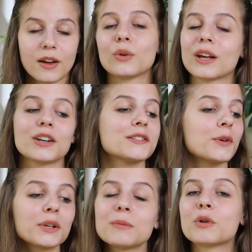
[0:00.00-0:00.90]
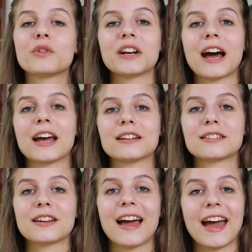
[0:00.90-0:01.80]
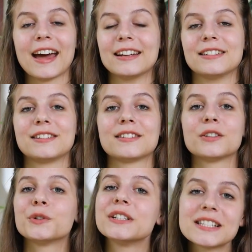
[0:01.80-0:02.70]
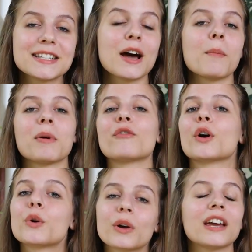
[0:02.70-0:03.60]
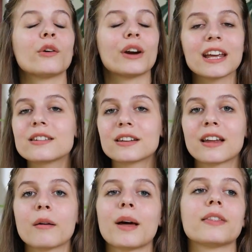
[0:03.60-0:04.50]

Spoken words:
You can soak them overnight and rinse them before cooking or eating them,